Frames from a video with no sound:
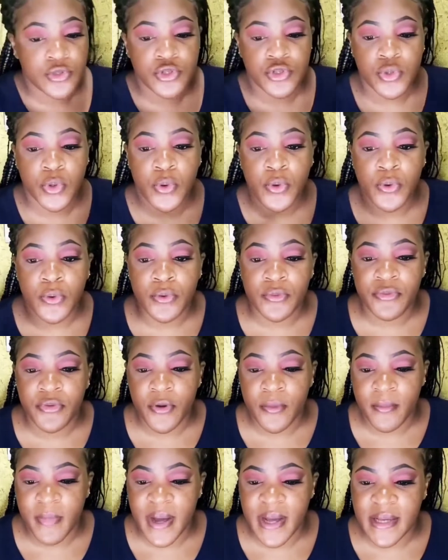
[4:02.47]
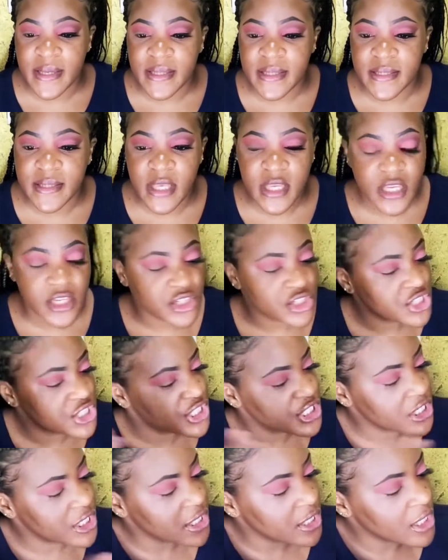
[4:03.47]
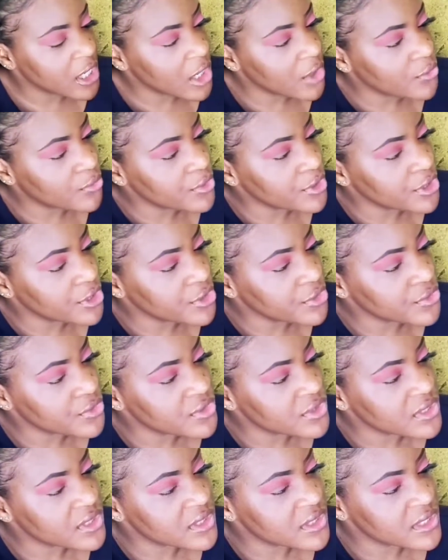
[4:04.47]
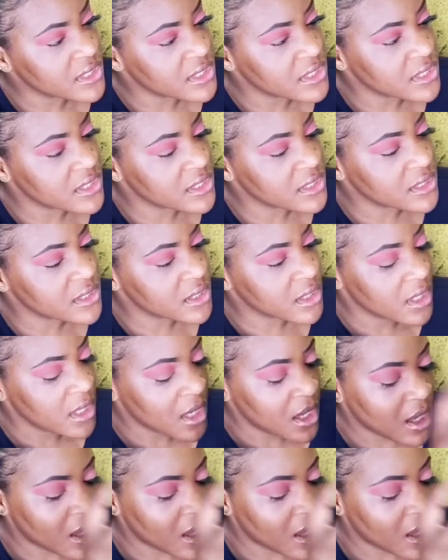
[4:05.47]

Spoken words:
So for my second shade, I will use this